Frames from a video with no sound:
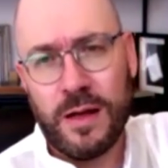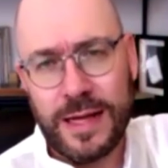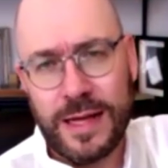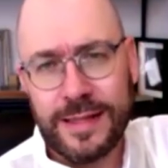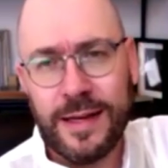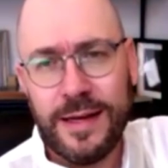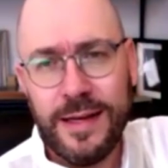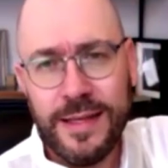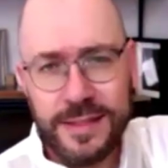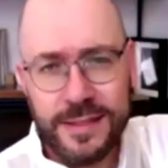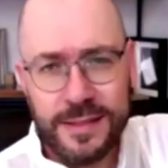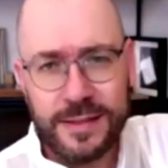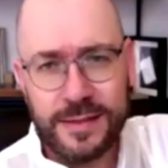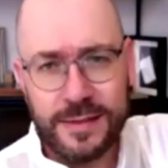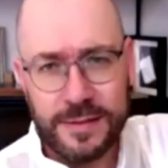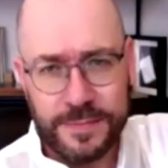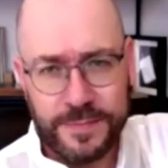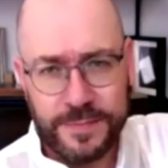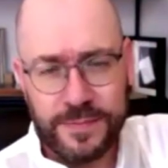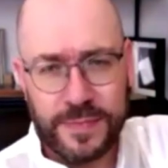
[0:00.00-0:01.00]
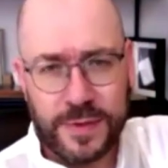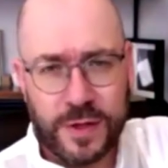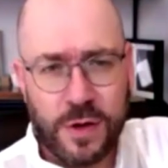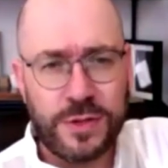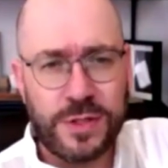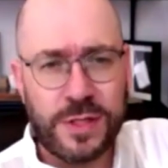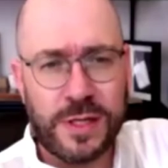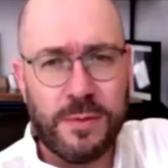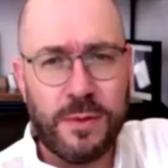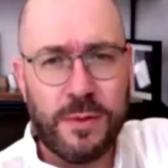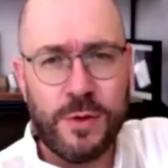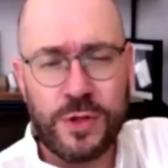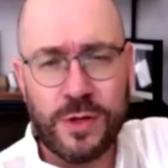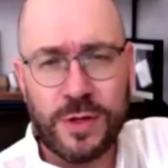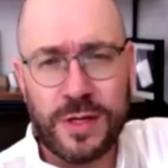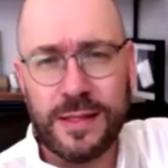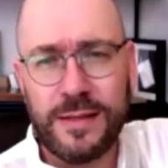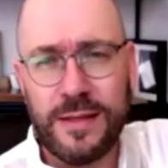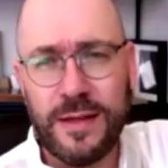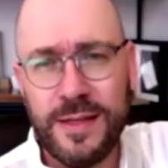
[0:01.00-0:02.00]
catalysts, oxygen evolution
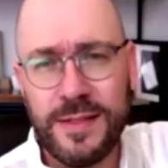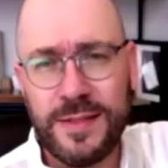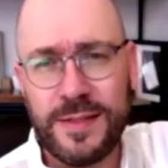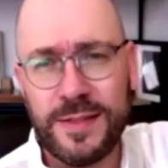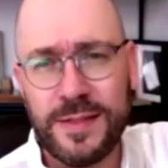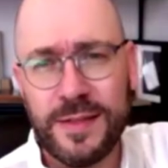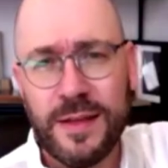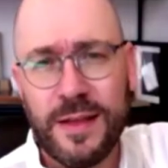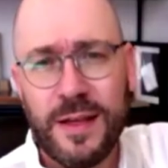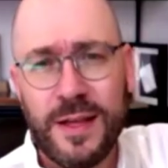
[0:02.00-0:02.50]
catalysts.